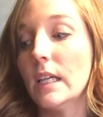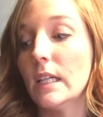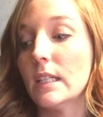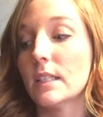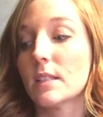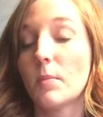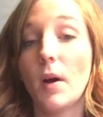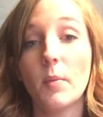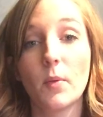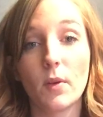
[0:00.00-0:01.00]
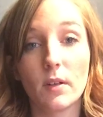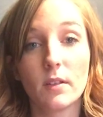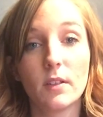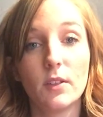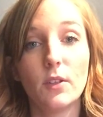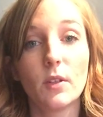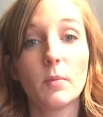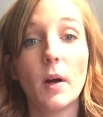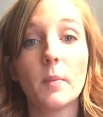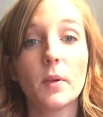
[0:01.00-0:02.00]
is popcorn. You can
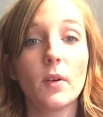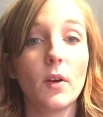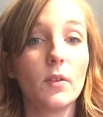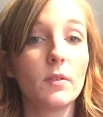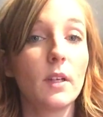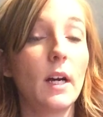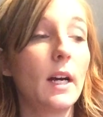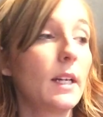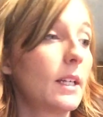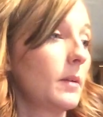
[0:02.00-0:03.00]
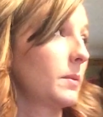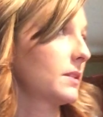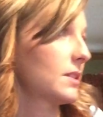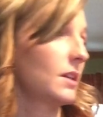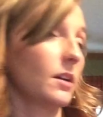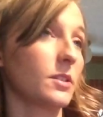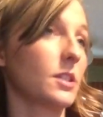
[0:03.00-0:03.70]
pop your own. I keep it, I'll